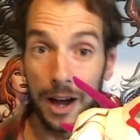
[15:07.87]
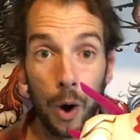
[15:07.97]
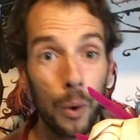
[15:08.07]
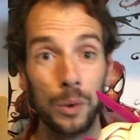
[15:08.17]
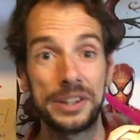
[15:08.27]

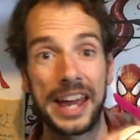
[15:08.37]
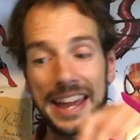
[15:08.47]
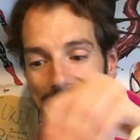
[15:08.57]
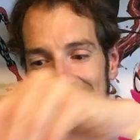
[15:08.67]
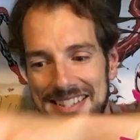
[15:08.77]
all
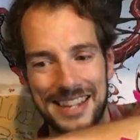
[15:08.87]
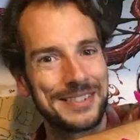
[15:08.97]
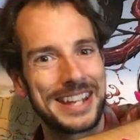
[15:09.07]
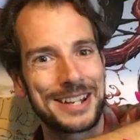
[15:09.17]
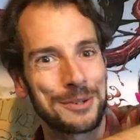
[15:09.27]
day,
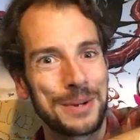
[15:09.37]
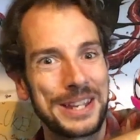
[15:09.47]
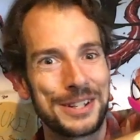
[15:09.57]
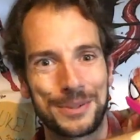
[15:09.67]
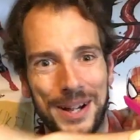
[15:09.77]
seven days a
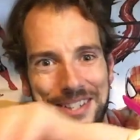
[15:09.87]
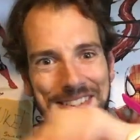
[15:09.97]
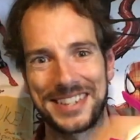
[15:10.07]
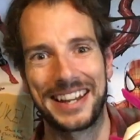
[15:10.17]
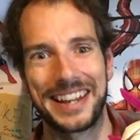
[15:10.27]
week and twice
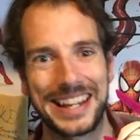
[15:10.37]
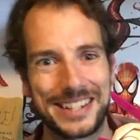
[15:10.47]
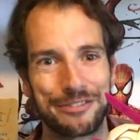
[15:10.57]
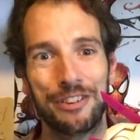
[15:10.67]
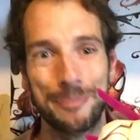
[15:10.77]
on
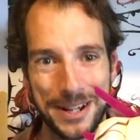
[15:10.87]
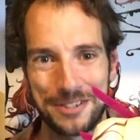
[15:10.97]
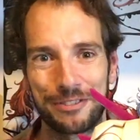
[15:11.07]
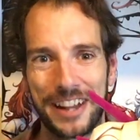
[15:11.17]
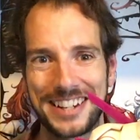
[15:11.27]
Sundays for
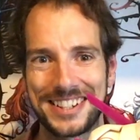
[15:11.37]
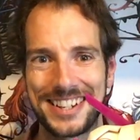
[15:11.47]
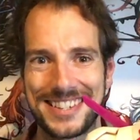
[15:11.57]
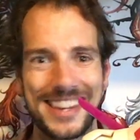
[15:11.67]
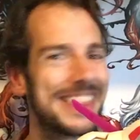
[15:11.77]
muzzle
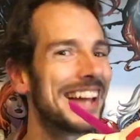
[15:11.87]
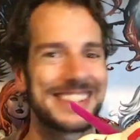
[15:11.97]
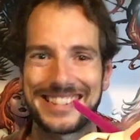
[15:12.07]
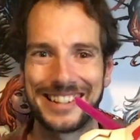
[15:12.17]
flashes. That just